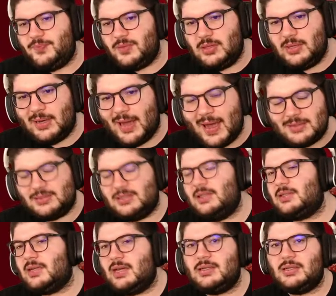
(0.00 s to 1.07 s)
Last
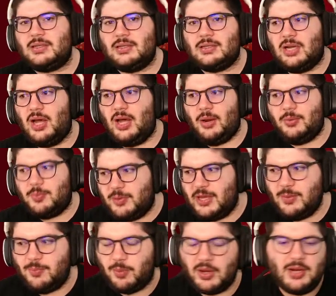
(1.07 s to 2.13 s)
season I did this a lot. I would
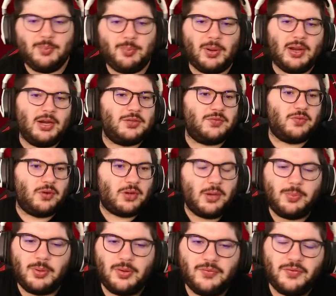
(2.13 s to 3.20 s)
keep bringing in players for a
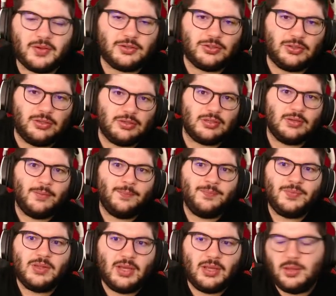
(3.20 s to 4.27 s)
couple of fixtures
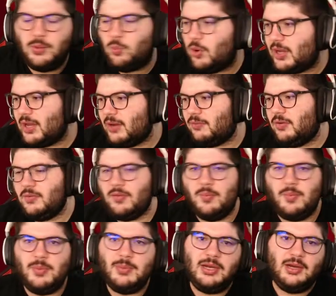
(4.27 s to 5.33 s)
and then want to get rid of
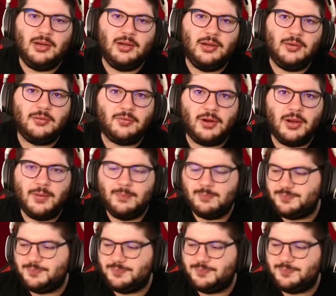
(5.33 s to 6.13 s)
them immediately, right?